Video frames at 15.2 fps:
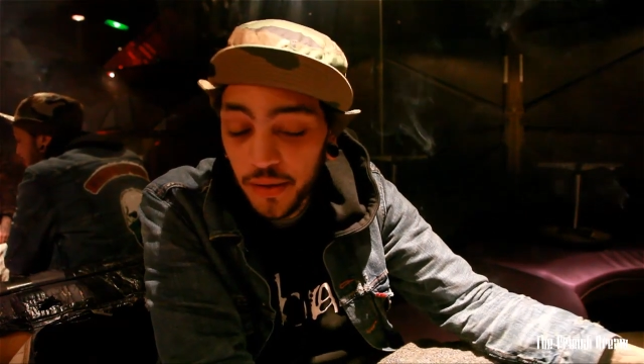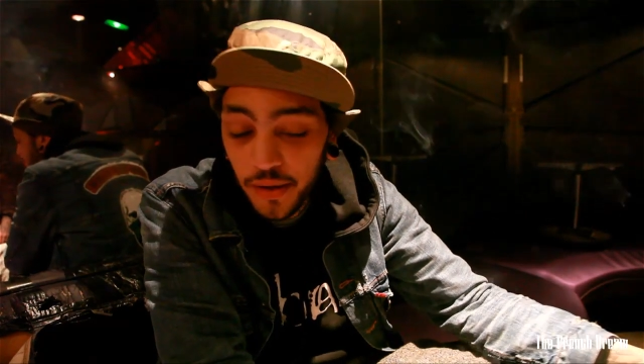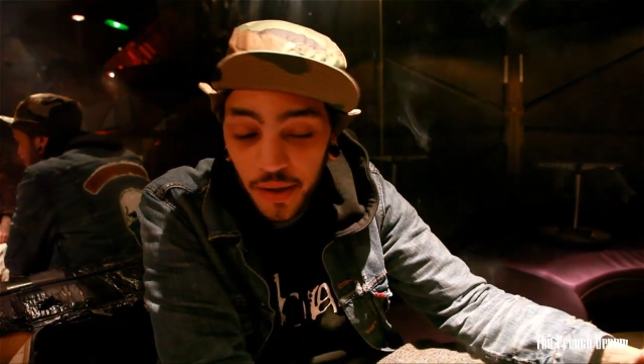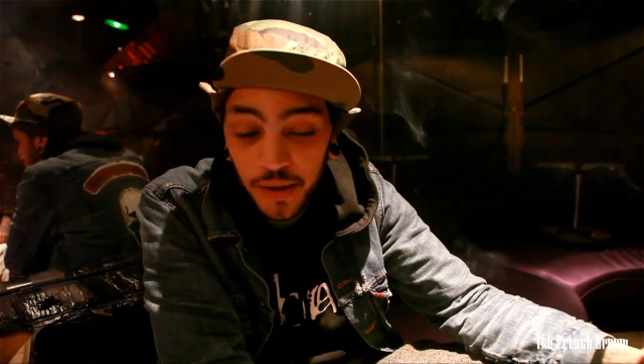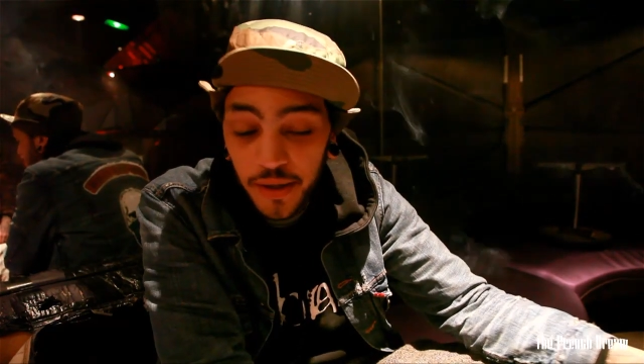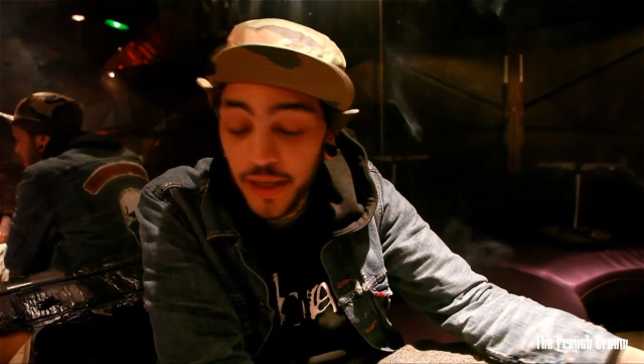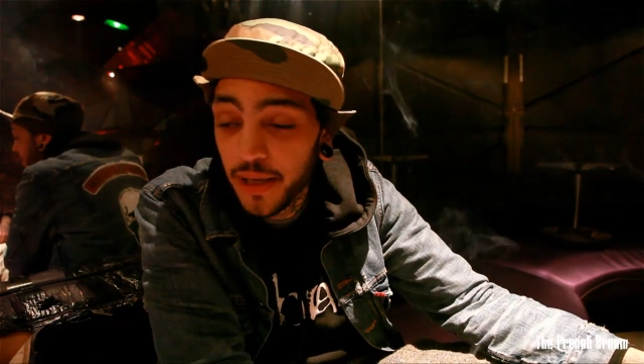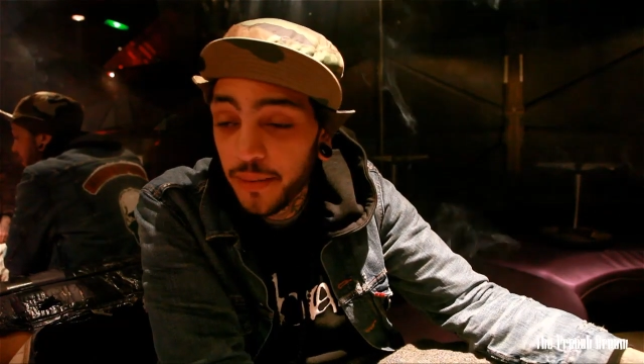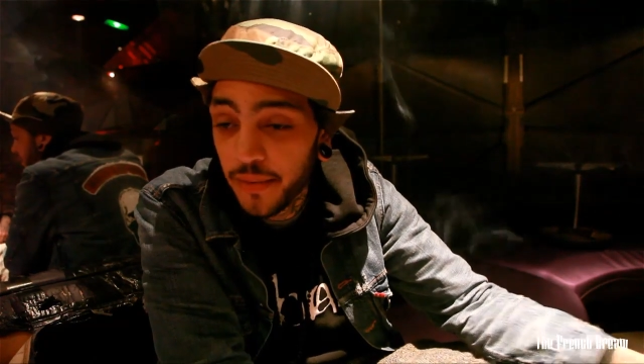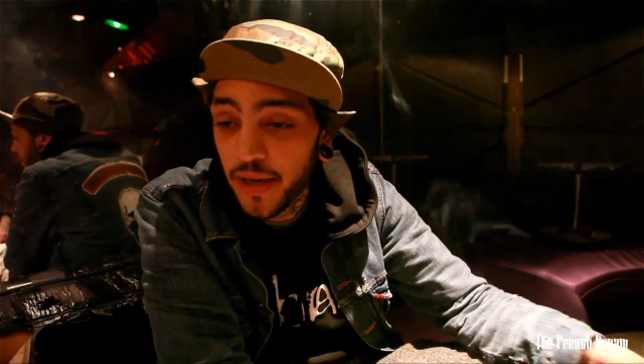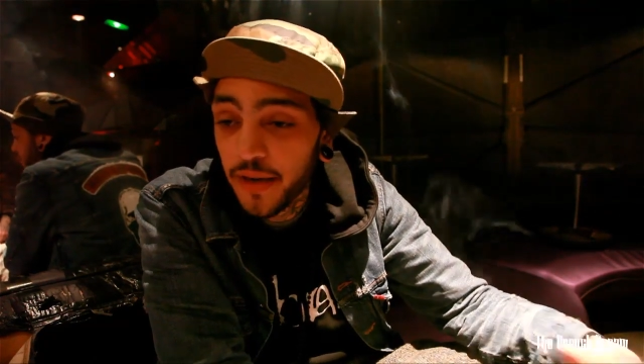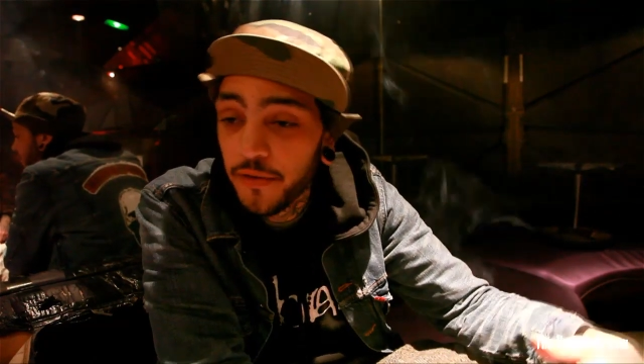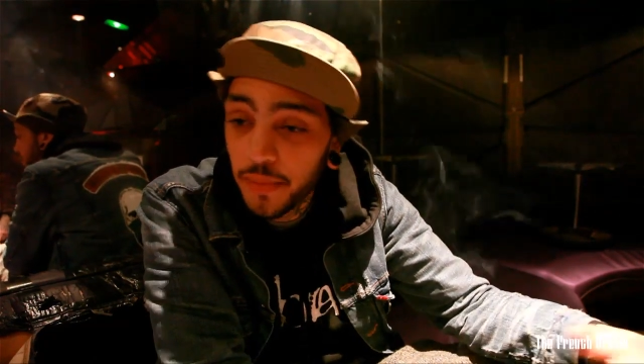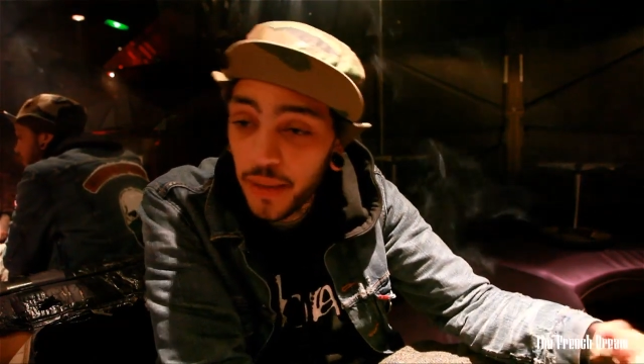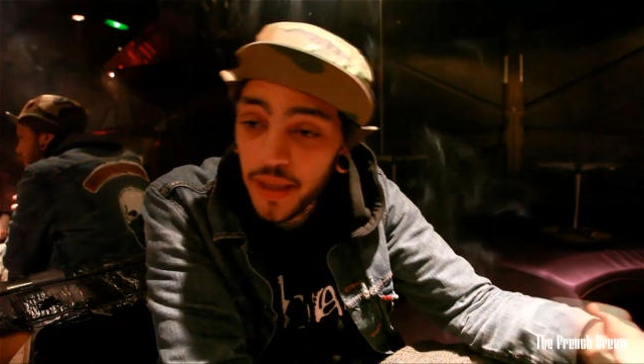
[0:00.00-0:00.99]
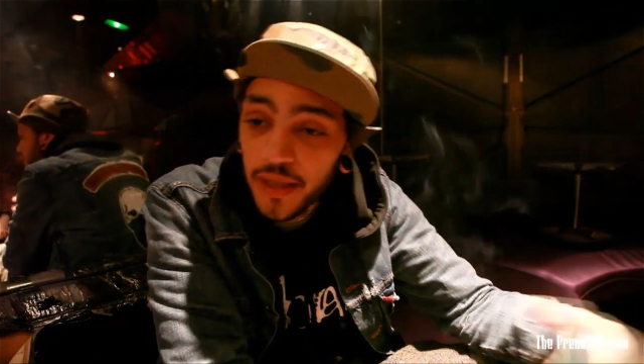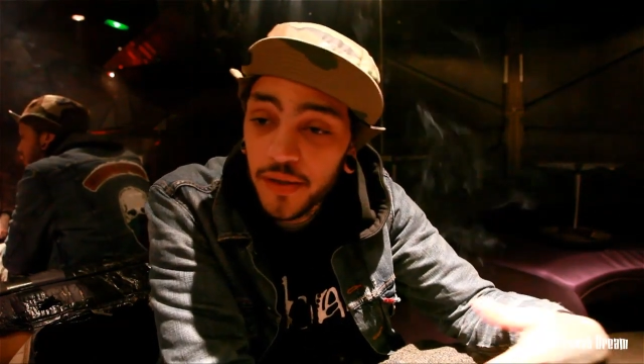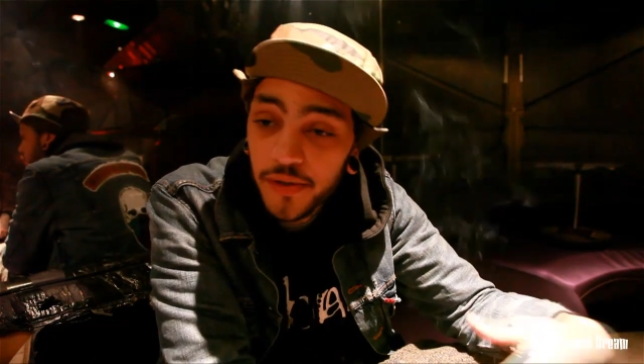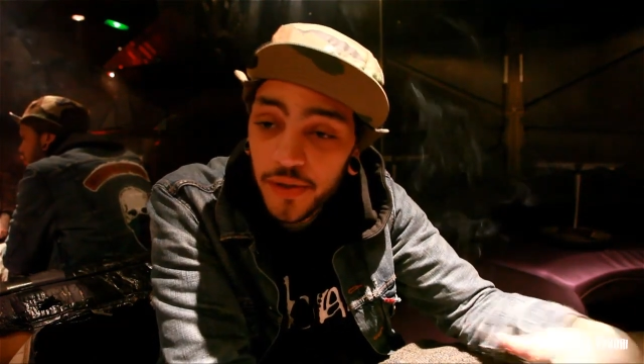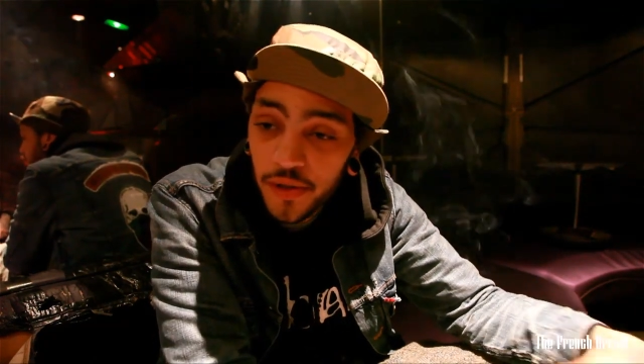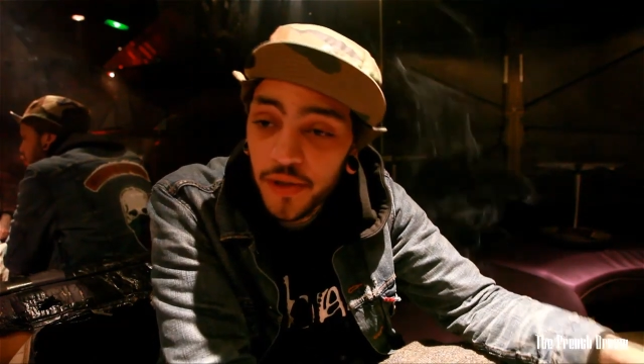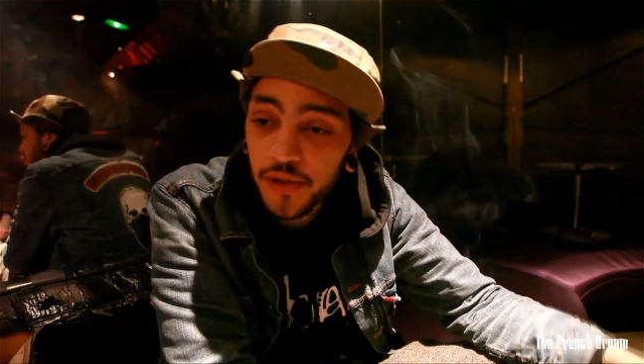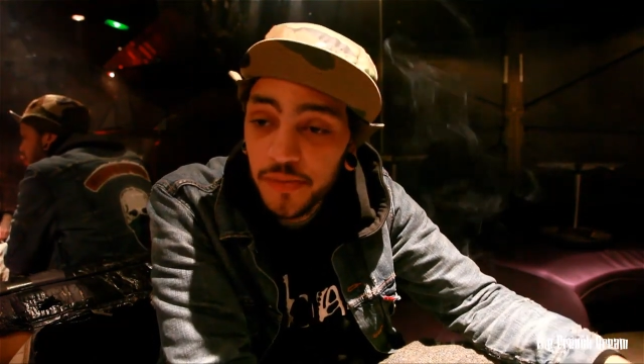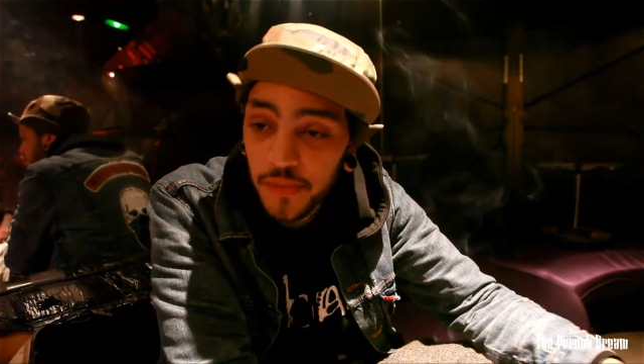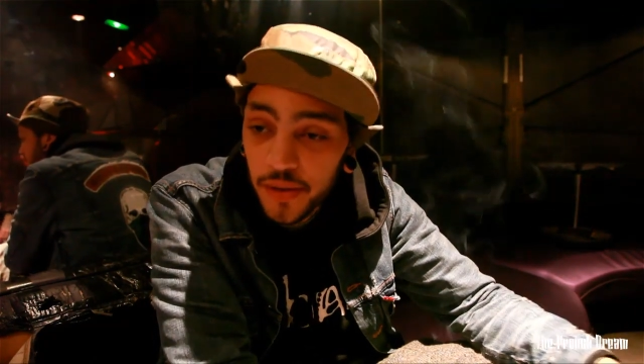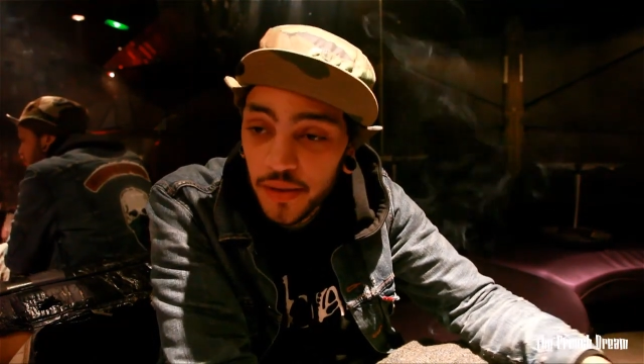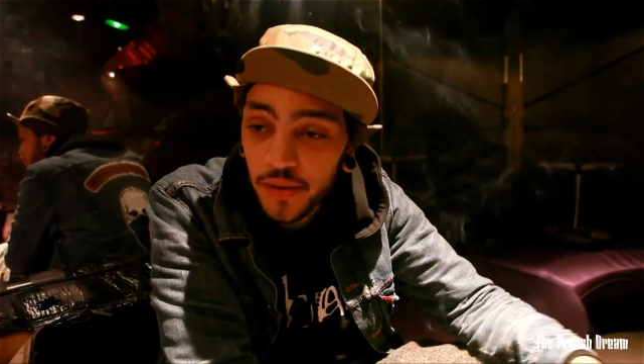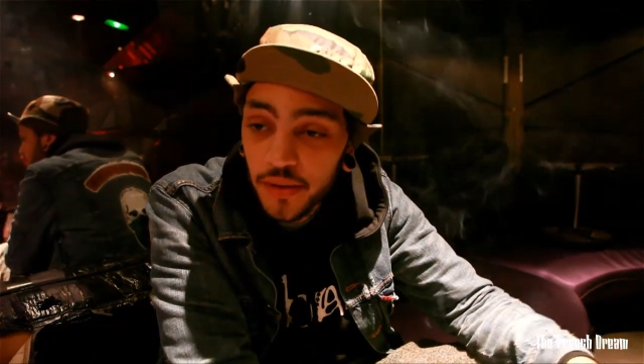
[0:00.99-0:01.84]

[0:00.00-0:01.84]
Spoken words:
a name that everybody else calls me,